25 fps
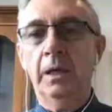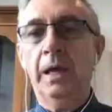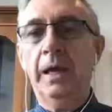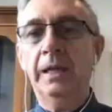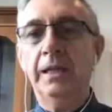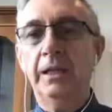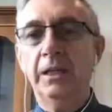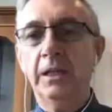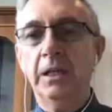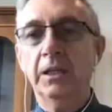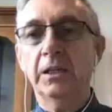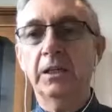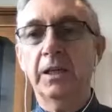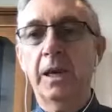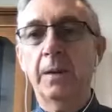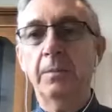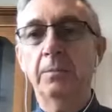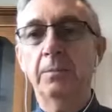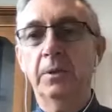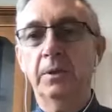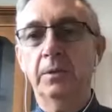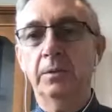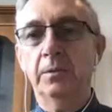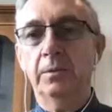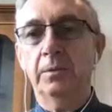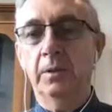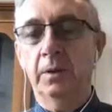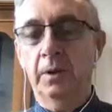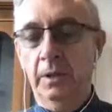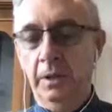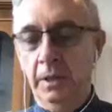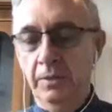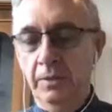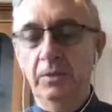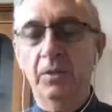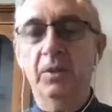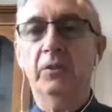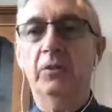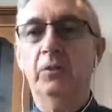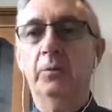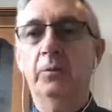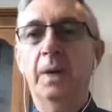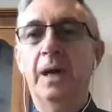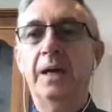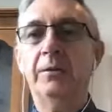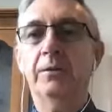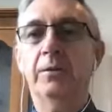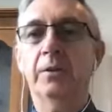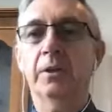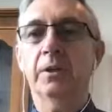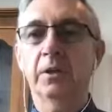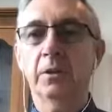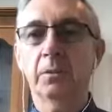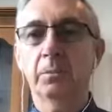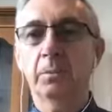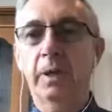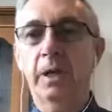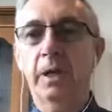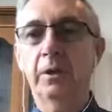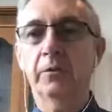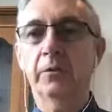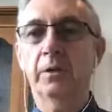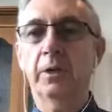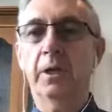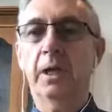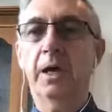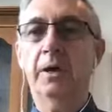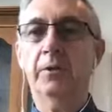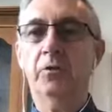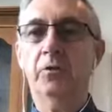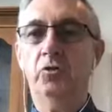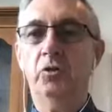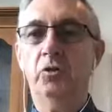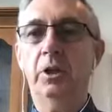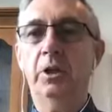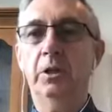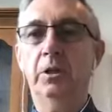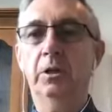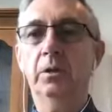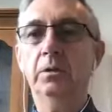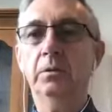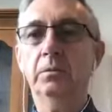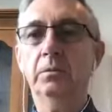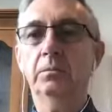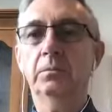Any income in this month in compared to last year?